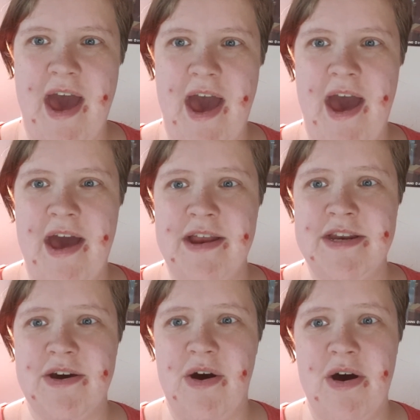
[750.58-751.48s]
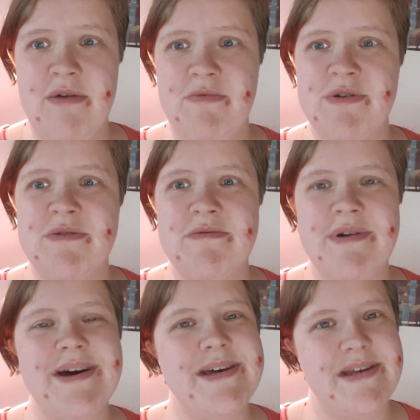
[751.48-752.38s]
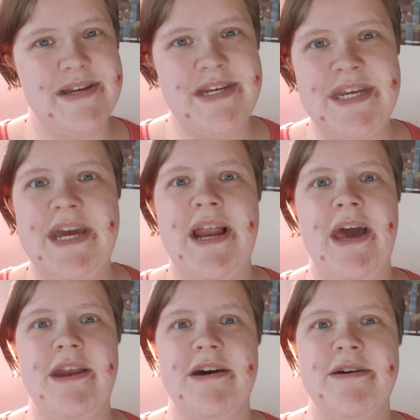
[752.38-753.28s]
And I will see you later.